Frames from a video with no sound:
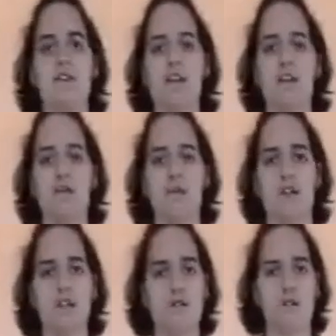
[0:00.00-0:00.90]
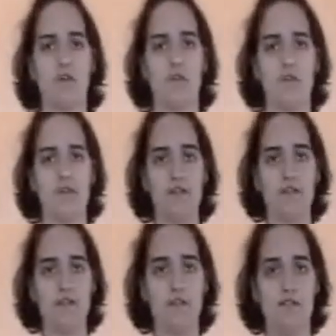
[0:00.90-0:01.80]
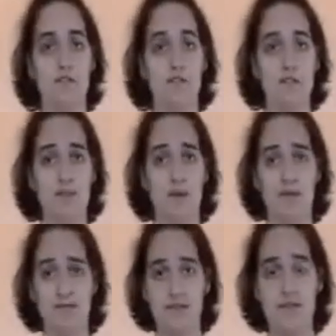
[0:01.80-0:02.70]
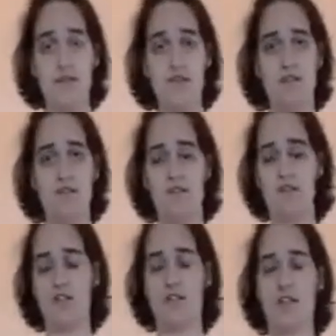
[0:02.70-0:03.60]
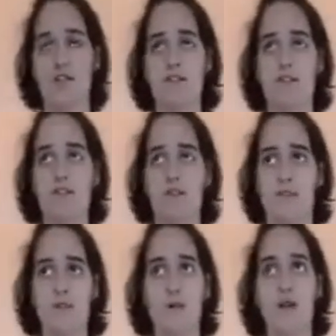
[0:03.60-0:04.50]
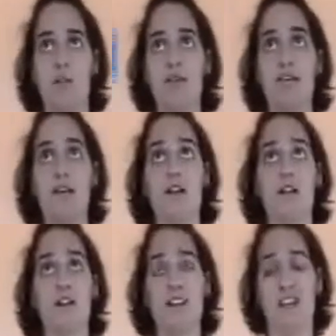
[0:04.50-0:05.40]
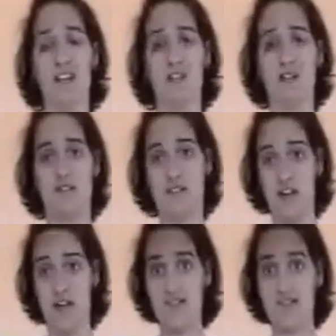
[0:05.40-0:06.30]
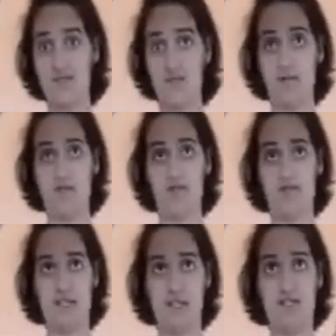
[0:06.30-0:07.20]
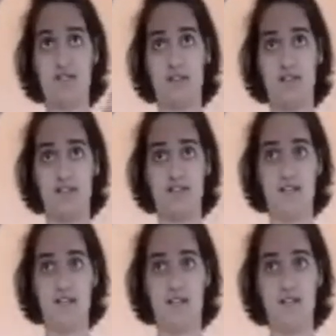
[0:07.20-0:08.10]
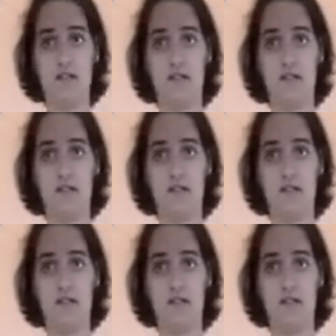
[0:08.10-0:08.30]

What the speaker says: than when you were learning to do two balls. You're going to toss the first ball up in the air. You'll toss when you see it starting descending,